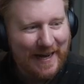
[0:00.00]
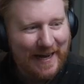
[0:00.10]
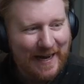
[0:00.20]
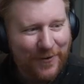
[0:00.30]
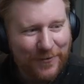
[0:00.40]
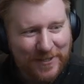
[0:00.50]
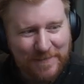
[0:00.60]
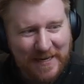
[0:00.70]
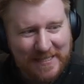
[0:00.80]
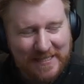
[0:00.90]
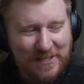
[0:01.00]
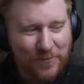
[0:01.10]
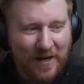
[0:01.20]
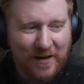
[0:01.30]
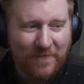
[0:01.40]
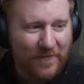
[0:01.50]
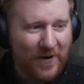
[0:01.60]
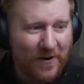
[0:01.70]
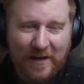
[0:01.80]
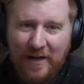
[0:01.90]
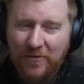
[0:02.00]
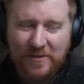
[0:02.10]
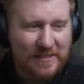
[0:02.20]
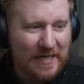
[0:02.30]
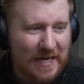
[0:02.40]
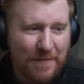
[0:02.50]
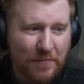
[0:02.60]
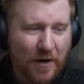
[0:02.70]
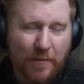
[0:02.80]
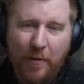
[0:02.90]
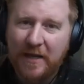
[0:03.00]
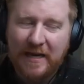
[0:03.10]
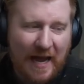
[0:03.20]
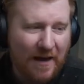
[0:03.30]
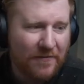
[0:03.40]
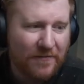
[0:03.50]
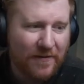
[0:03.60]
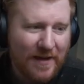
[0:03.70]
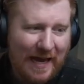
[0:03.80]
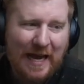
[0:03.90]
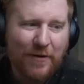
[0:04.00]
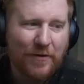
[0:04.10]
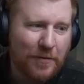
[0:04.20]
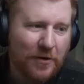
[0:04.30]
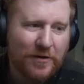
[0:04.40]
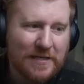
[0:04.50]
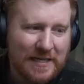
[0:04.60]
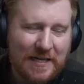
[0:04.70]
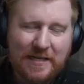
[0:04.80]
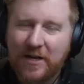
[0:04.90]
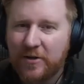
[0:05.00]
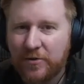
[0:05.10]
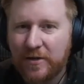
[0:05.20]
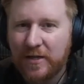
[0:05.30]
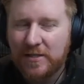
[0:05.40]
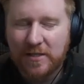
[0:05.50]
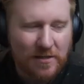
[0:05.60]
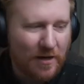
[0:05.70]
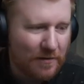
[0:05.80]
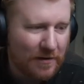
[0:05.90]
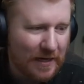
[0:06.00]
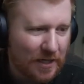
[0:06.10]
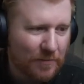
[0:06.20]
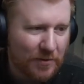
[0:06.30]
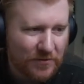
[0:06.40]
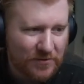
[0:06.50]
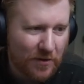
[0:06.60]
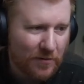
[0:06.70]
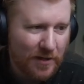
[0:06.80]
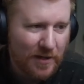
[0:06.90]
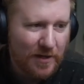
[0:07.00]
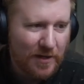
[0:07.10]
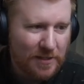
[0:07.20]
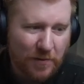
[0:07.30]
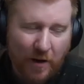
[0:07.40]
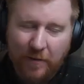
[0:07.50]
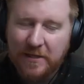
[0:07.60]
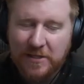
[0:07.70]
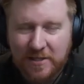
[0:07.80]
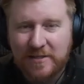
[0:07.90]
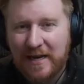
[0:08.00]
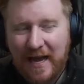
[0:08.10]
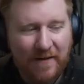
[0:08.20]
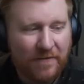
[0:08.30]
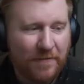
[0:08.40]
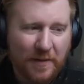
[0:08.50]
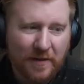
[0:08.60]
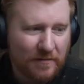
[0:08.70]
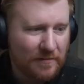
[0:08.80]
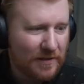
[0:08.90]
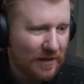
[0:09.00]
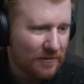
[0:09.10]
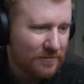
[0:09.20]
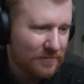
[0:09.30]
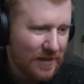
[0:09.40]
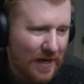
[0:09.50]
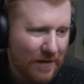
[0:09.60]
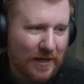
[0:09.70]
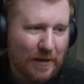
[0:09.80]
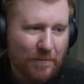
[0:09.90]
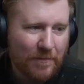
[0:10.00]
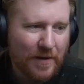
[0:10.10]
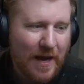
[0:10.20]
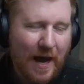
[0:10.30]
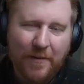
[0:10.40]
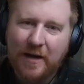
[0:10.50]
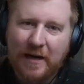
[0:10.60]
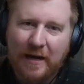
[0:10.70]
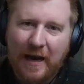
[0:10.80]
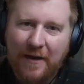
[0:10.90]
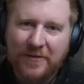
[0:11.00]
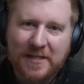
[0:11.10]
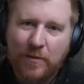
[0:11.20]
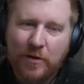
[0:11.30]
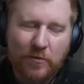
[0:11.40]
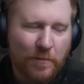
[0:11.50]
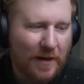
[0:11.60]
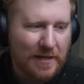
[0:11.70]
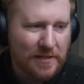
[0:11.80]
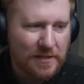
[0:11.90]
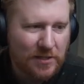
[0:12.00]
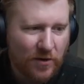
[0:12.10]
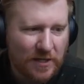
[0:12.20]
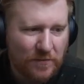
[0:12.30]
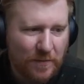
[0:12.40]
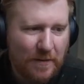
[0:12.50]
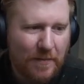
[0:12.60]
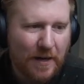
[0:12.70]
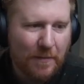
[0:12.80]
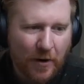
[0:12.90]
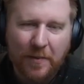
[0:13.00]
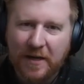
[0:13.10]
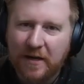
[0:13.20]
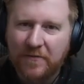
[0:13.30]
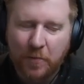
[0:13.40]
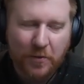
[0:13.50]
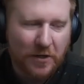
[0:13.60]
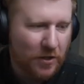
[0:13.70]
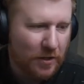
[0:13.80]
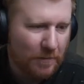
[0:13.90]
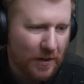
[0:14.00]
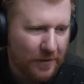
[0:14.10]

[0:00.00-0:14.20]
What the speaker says: Which means she's what, a very low C, but probably an F. I can't really put her in D territory because she's not inkable, so she's probably just an F. But I'm not gonna laugh at someone who plays this across from me, but I'm probably gonna feel pretty good about it.